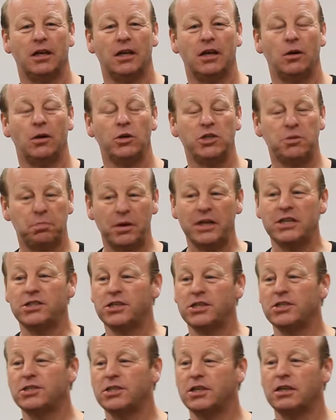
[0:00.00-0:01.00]
Which brings
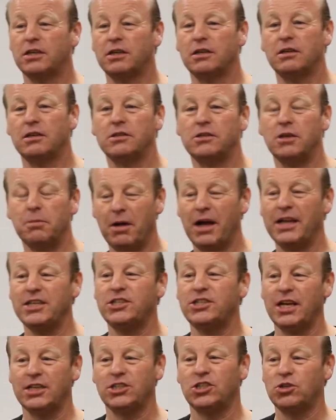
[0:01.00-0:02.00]
us to
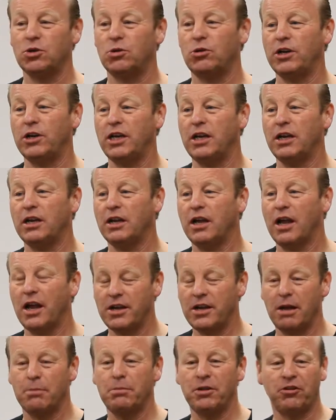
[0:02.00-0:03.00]
mindset story
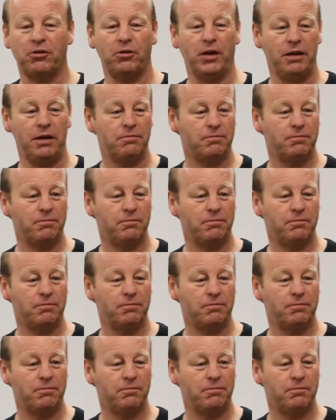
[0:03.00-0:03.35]
number 3.